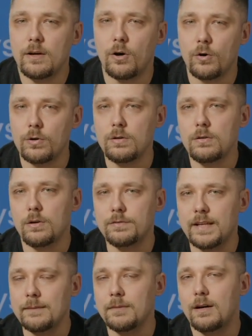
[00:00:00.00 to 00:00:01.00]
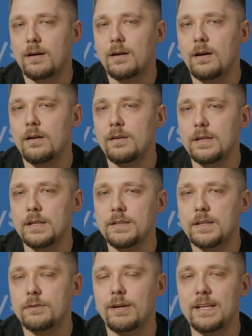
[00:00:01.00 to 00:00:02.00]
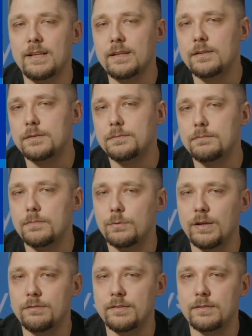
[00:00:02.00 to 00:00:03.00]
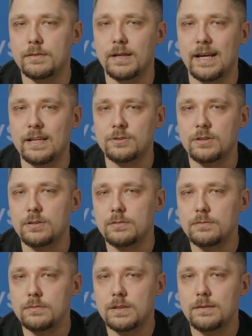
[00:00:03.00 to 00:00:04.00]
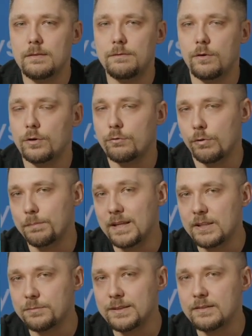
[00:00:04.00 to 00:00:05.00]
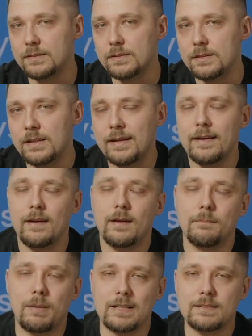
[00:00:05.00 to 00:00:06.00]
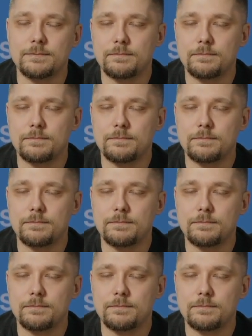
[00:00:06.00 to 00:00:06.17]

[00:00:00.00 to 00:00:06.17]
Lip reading: All of them are integrated with Azure for group management, but